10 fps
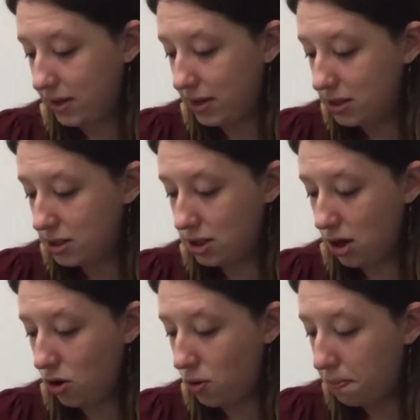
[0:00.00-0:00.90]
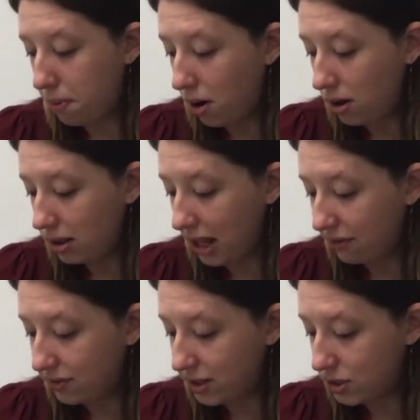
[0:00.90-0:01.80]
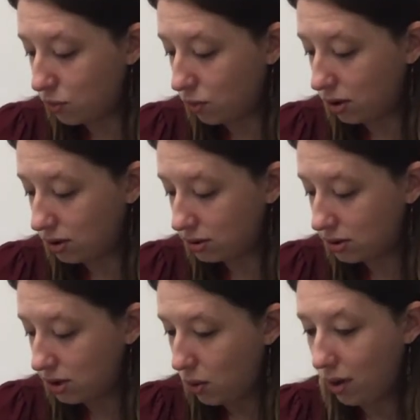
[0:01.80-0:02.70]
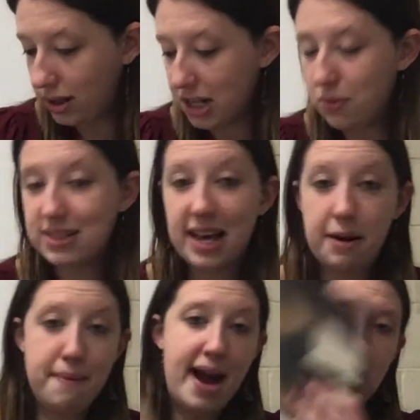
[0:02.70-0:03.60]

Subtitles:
So Paul left this world while he was at a math